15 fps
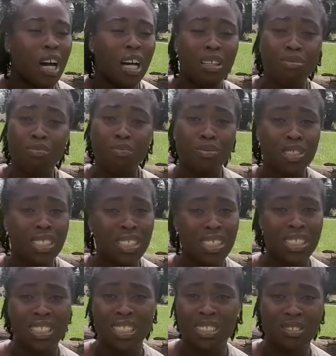and put it
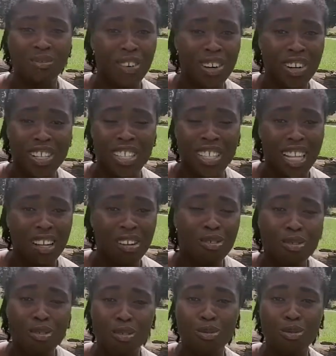in various
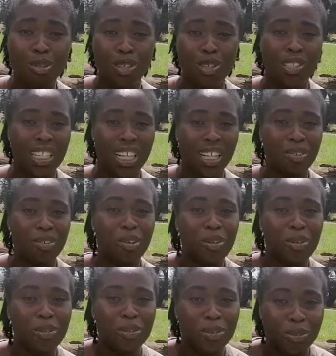styles to look cute and
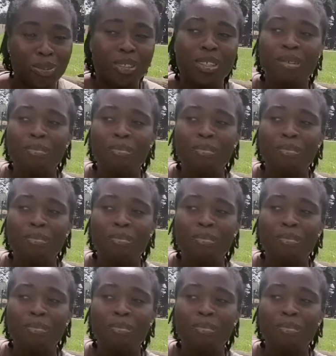all good.